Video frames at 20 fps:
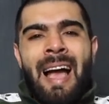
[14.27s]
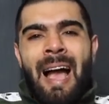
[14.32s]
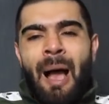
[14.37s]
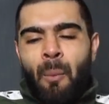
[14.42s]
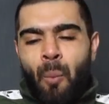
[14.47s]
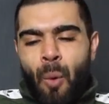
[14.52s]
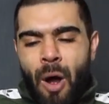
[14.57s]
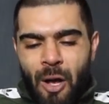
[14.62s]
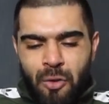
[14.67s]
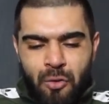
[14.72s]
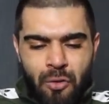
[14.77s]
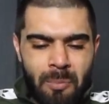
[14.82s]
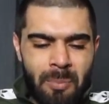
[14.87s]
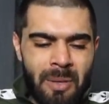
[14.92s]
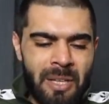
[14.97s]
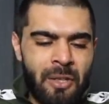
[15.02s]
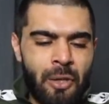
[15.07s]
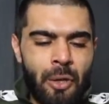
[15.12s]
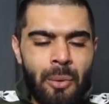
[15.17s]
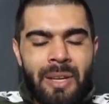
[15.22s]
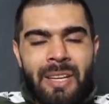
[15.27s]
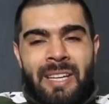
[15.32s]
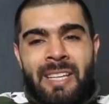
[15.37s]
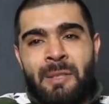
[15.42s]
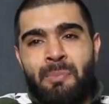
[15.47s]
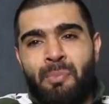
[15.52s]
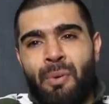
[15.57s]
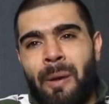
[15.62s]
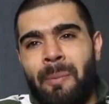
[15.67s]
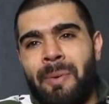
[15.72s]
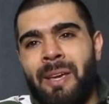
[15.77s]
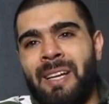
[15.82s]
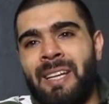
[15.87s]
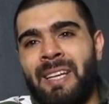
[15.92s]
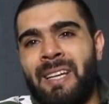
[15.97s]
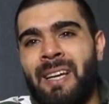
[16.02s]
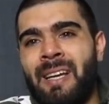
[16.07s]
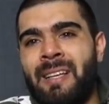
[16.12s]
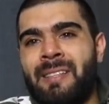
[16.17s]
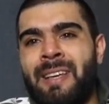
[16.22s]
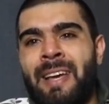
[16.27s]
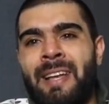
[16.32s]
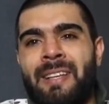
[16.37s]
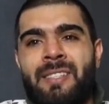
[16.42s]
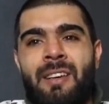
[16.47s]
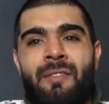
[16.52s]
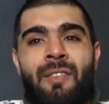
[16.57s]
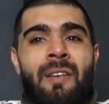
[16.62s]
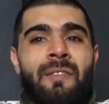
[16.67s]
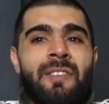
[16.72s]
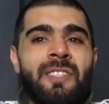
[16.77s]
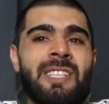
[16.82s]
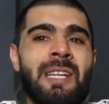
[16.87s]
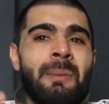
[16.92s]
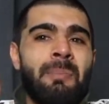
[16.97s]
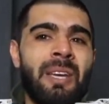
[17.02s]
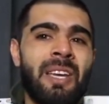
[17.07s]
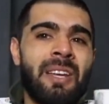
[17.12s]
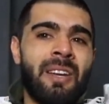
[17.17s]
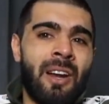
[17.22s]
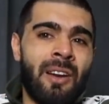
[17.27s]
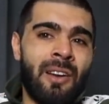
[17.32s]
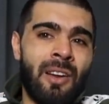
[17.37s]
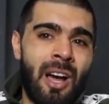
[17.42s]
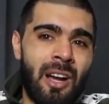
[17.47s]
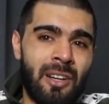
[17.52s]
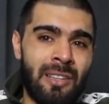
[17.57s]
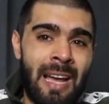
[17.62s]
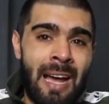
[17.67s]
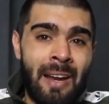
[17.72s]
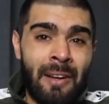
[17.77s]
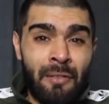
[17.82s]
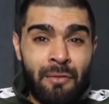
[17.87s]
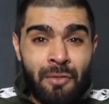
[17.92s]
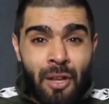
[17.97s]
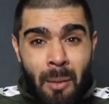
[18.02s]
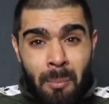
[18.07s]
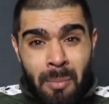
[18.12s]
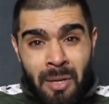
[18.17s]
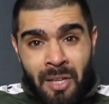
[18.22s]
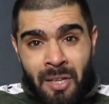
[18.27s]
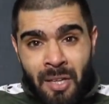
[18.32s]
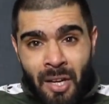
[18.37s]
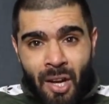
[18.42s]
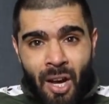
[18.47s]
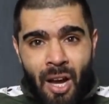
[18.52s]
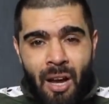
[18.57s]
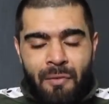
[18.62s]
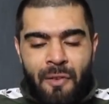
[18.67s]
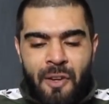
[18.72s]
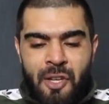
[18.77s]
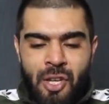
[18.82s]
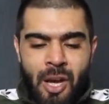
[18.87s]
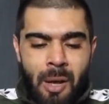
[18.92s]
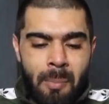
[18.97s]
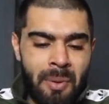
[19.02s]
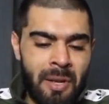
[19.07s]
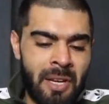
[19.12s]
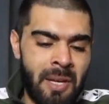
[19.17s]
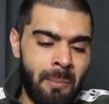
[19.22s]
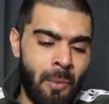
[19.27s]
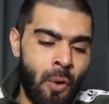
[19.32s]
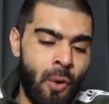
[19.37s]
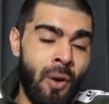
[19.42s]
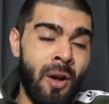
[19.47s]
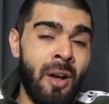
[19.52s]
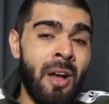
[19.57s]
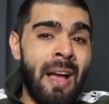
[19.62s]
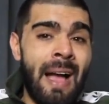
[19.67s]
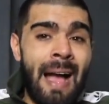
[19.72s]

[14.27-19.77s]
And whilst we've been doing these Premier League Gazettes, I've obviously been on lockdown. I've not been in the coffee shop anymore.